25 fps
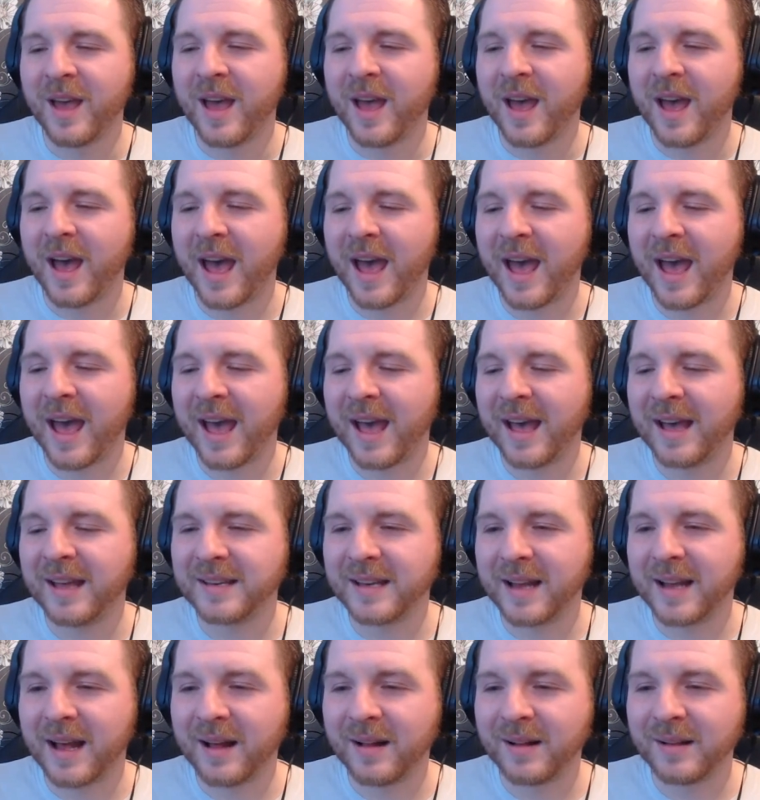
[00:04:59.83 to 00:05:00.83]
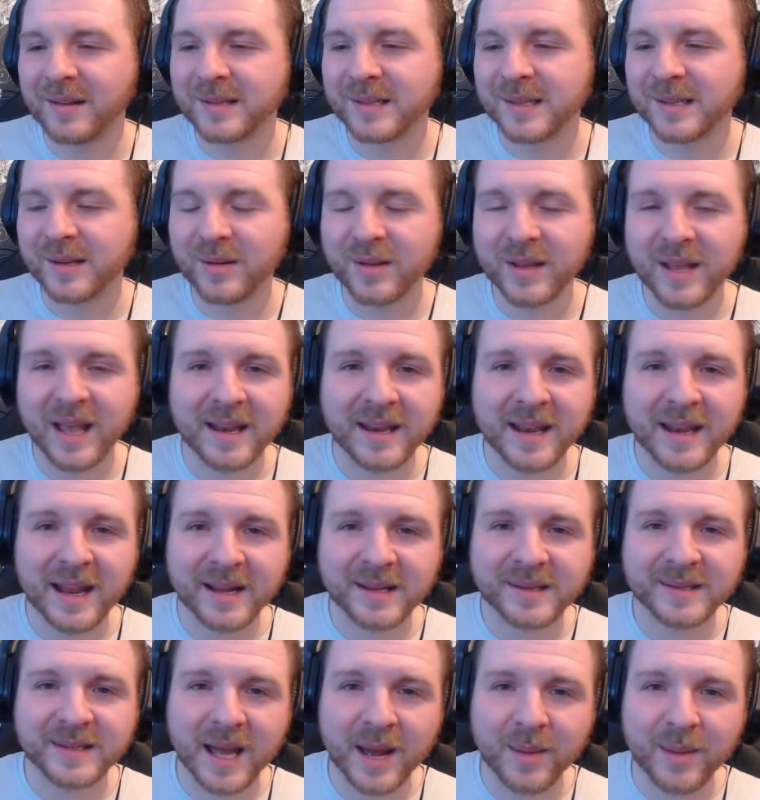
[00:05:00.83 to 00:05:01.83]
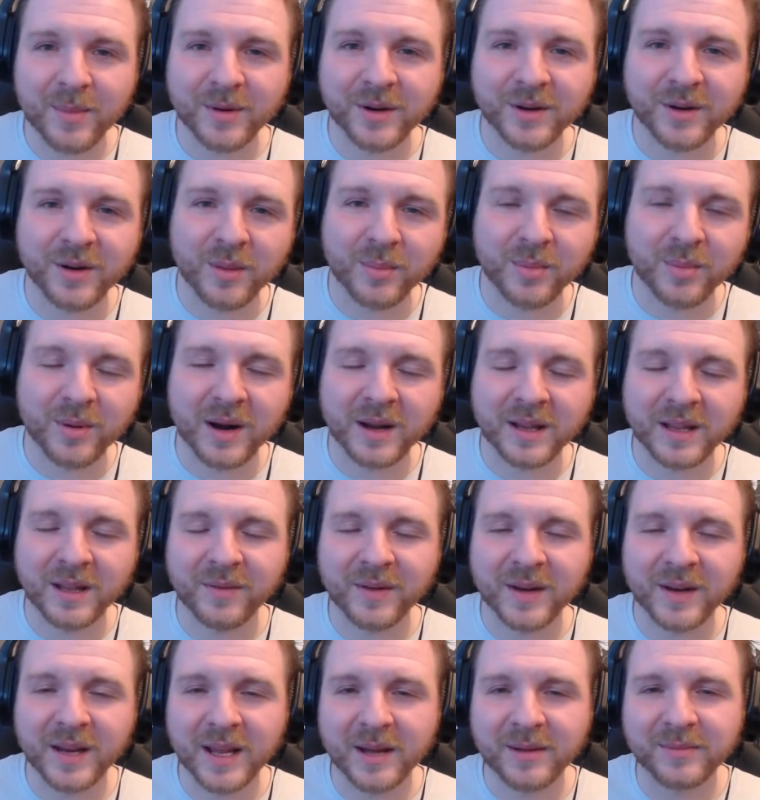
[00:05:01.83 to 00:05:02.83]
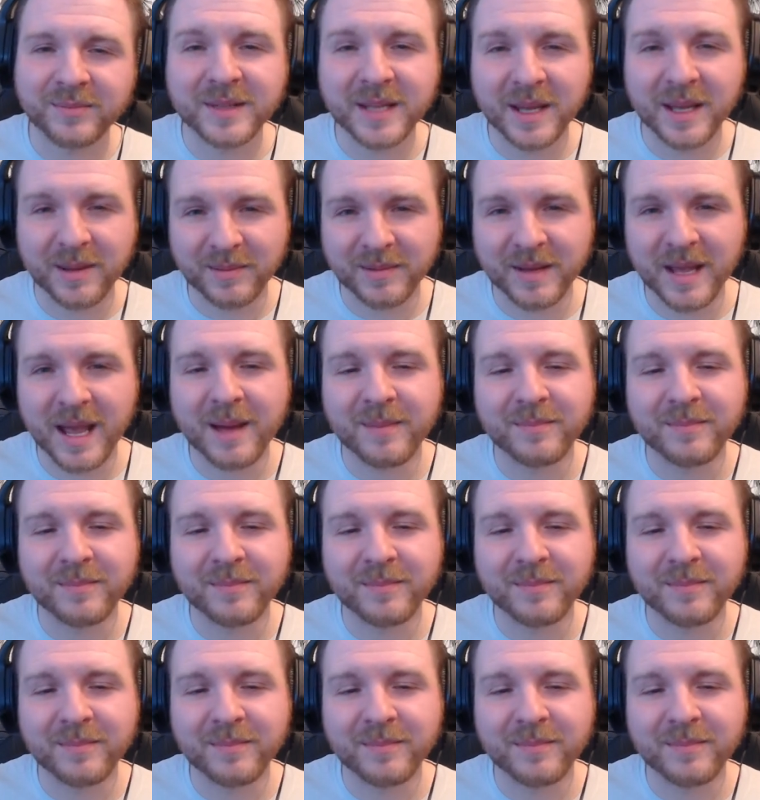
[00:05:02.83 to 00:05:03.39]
And I'll see you all again next time on another brand new video. Take care.